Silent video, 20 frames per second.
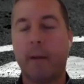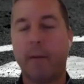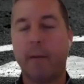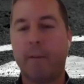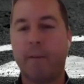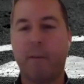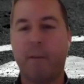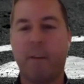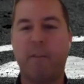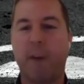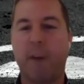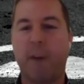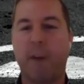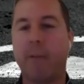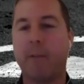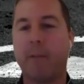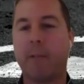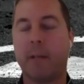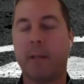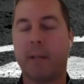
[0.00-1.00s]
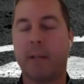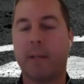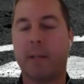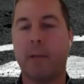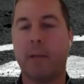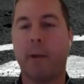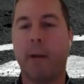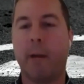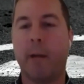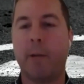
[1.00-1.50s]
that 55 60
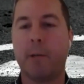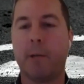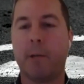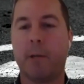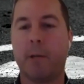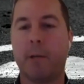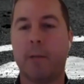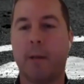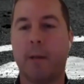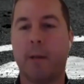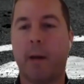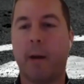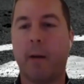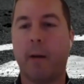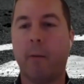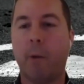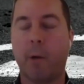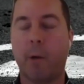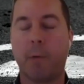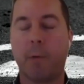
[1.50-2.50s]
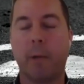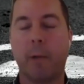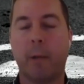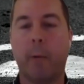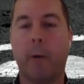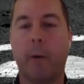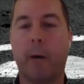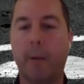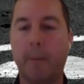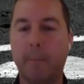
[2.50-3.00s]
range is uh, works really
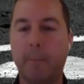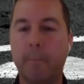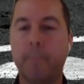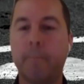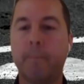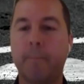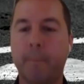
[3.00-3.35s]
well.